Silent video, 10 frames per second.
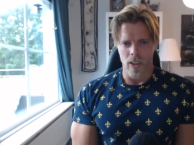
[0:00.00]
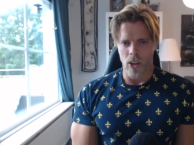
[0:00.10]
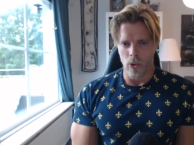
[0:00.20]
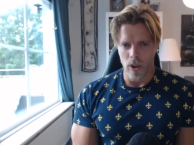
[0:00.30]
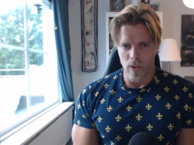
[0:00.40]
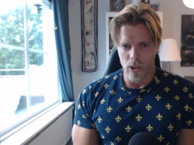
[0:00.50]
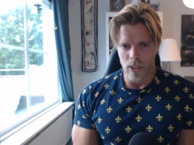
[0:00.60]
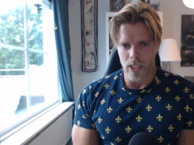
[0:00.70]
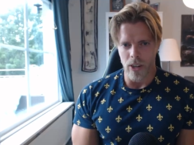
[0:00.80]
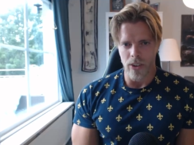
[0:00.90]
No
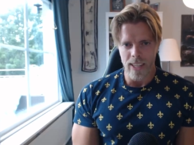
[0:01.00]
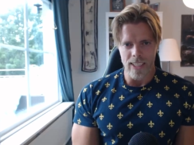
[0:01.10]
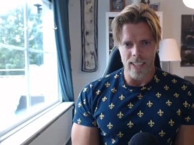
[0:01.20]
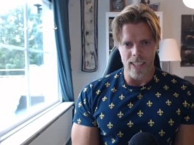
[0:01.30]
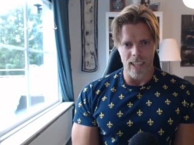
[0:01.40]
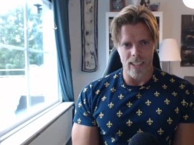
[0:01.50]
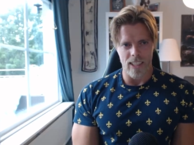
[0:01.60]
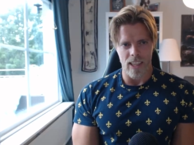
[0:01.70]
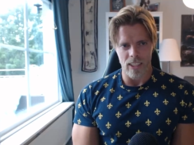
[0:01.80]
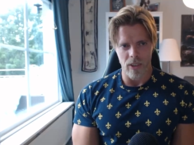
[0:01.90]
revolutionary insights
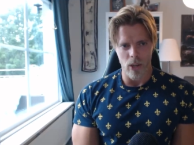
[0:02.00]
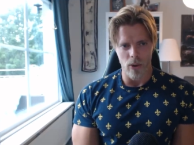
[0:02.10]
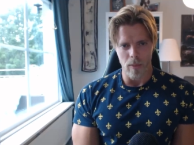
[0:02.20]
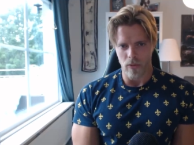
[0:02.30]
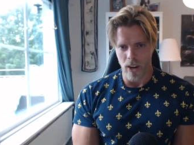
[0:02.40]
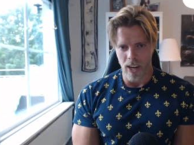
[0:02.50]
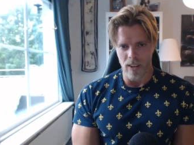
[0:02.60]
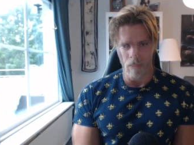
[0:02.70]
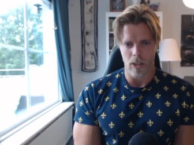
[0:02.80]
in this video, I'm afraid,